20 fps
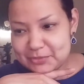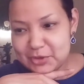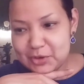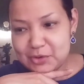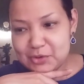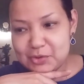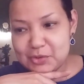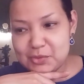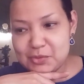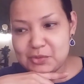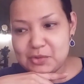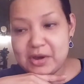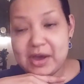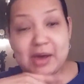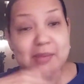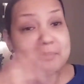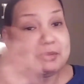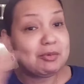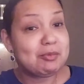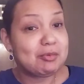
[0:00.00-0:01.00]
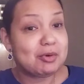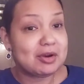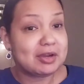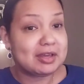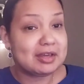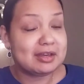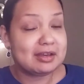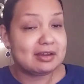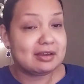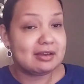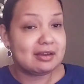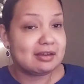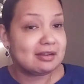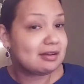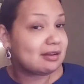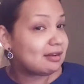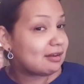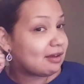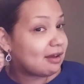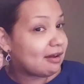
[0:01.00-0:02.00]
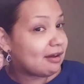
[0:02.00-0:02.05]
who have been working in